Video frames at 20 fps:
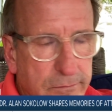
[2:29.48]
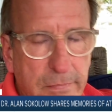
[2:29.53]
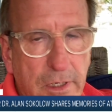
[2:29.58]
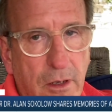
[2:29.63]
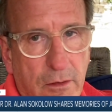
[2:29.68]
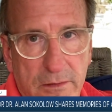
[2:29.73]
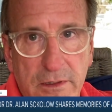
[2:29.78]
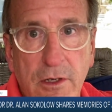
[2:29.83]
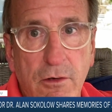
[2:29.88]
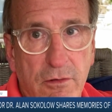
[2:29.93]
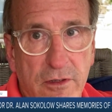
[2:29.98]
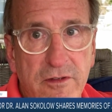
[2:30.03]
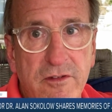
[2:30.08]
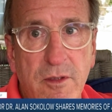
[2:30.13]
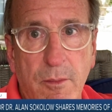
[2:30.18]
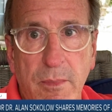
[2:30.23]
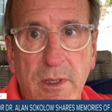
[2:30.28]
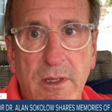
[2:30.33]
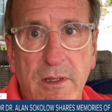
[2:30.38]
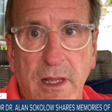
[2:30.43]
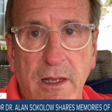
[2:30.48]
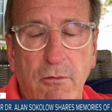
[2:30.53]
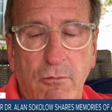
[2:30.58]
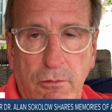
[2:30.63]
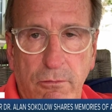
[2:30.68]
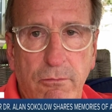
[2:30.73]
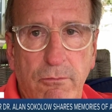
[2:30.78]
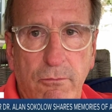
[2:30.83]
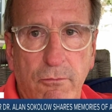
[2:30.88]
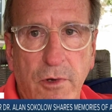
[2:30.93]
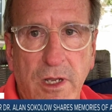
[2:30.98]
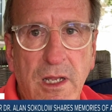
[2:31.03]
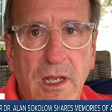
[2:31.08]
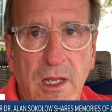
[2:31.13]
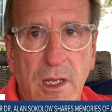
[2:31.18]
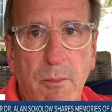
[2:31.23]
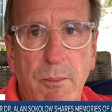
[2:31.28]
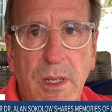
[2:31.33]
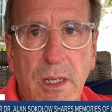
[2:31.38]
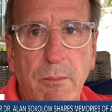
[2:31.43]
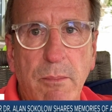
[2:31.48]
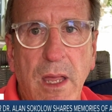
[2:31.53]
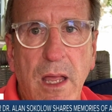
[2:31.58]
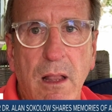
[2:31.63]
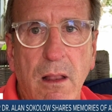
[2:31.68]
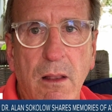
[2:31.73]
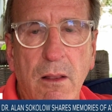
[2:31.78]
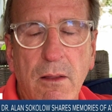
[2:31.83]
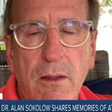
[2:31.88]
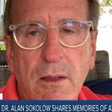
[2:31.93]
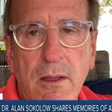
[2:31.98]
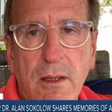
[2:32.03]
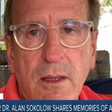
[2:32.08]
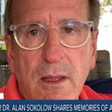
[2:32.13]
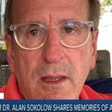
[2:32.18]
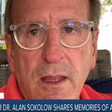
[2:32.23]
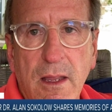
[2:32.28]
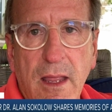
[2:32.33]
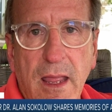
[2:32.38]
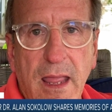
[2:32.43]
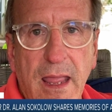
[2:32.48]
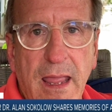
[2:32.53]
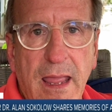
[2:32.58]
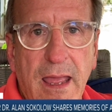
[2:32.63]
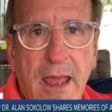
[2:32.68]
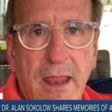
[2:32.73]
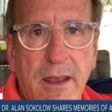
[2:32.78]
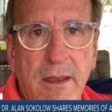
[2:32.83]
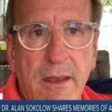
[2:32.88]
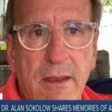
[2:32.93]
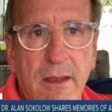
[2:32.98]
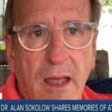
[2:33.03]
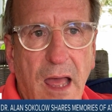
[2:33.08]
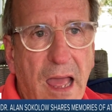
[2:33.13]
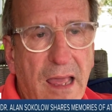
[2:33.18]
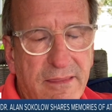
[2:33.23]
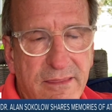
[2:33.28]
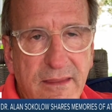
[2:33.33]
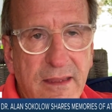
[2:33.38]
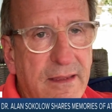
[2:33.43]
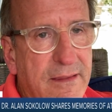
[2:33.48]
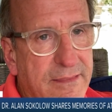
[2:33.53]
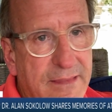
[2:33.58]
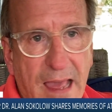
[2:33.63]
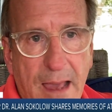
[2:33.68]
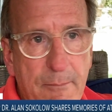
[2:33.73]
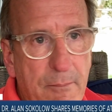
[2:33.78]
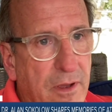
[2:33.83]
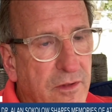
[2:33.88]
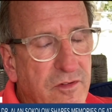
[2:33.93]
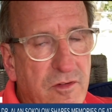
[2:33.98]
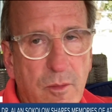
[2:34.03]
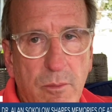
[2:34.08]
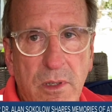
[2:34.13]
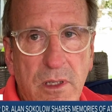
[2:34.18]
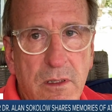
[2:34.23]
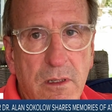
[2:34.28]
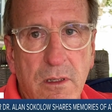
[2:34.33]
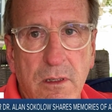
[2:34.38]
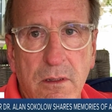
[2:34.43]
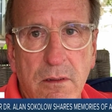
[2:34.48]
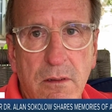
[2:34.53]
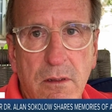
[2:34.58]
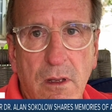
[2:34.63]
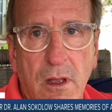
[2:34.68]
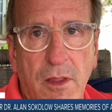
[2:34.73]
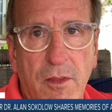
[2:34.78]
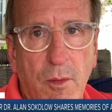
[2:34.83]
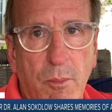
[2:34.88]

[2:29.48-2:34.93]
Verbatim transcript: literally somebody like ringing a big bell. And I think that must have been the other